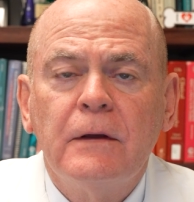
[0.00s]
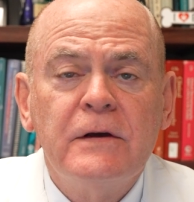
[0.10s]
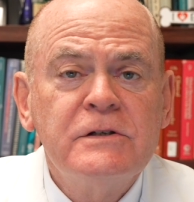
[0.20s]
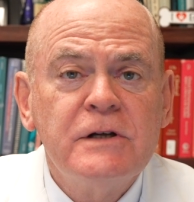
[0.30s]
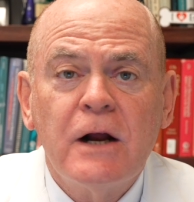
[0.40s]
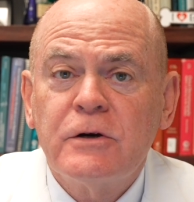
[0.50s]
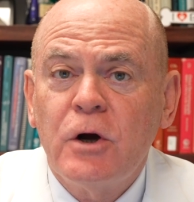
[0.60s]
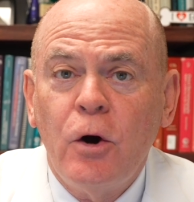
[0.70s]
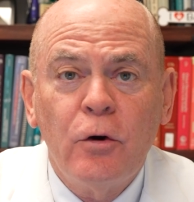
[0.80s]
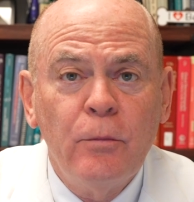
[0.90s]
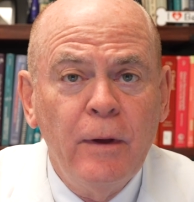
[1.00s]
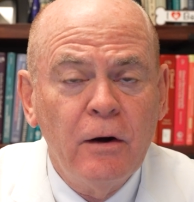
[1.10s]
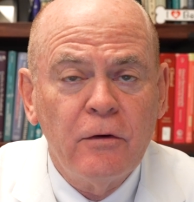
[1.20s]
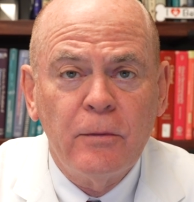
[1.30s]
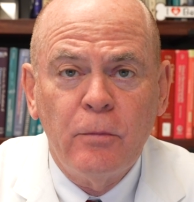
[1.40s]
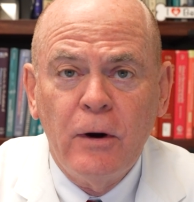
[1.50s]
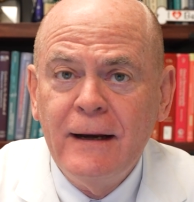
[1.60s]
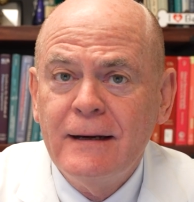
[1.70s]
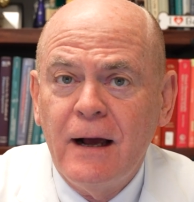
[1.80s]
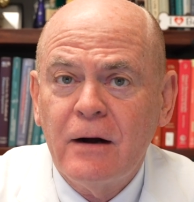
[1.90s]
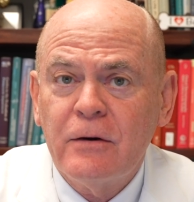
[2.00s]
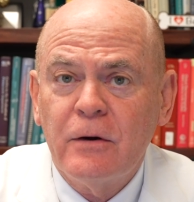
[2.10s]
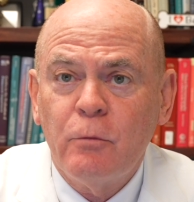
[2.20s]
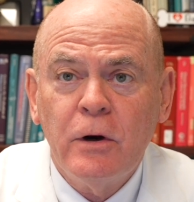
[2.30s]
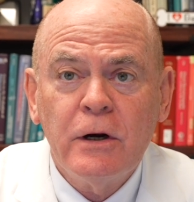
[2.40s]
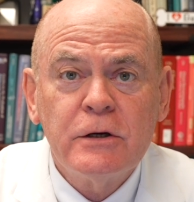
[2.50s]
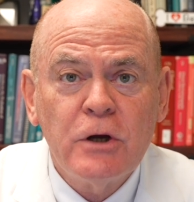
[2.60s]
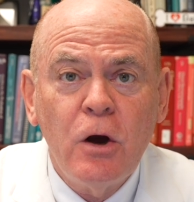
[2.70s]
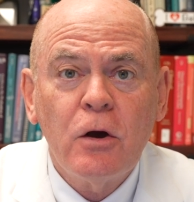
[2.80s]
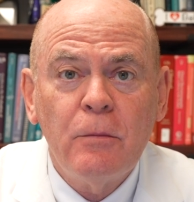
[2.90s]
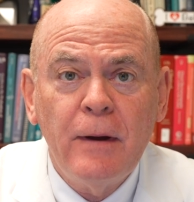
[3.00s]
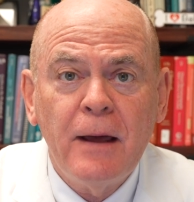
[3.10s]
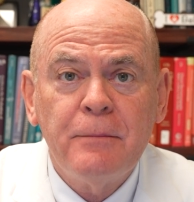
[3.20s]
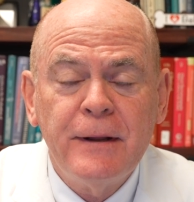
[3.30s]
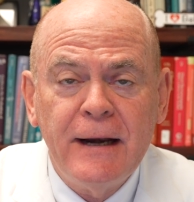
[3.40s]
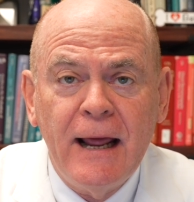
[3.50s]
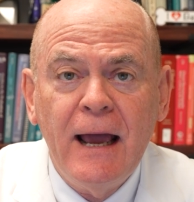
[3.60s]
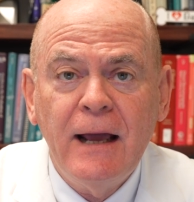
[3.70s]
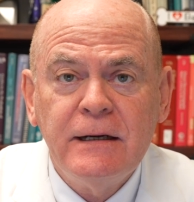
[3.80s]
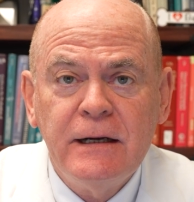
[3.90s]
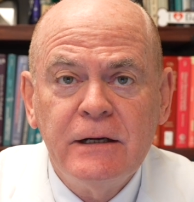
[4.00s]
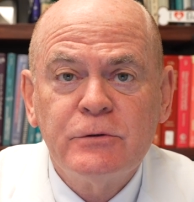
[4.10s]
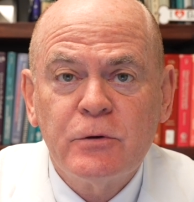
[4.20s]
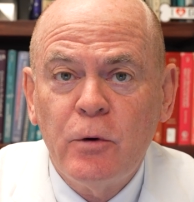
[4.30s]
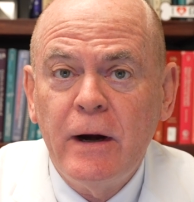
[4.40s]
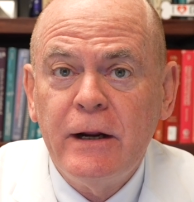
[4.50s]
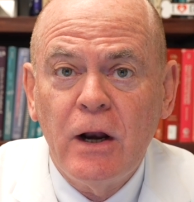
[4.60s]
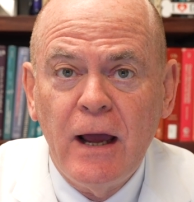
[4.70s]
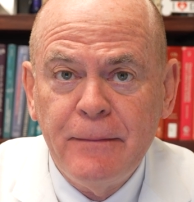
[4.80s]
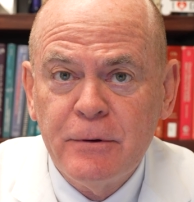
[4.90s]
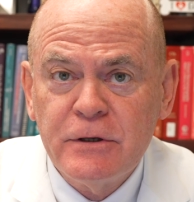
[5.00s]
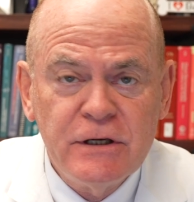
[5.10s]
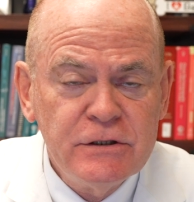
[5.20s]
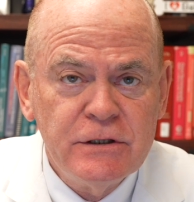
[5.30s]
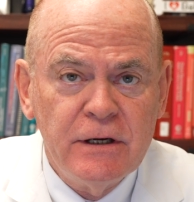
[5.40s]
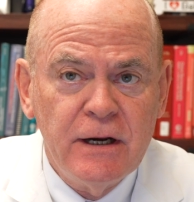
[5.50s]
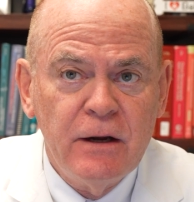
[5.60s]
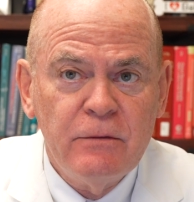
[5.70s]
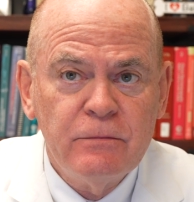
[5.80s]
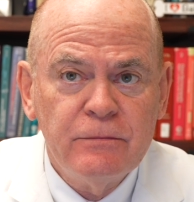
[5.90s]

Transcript: This is Dr. Caudill Miller, the brain doctor, and we're going to talk about benign intracranial hypertension today.